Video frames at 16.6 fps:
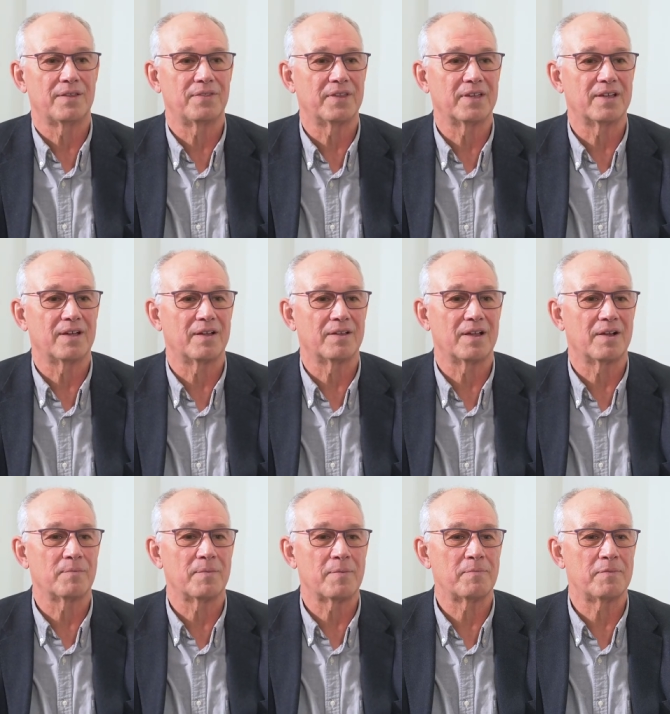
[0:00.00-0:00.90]

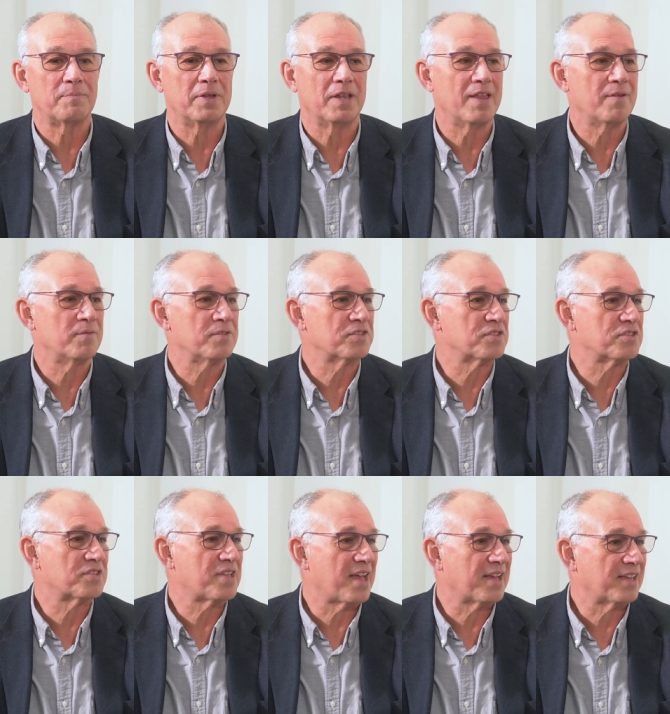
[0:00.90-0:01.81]
remember Bill Evans and
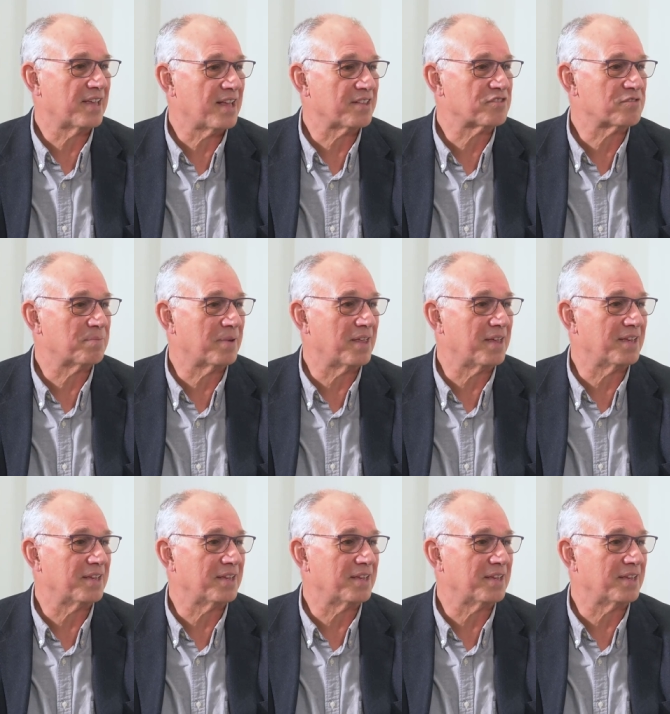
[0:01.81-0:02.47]
Stan Getz playing.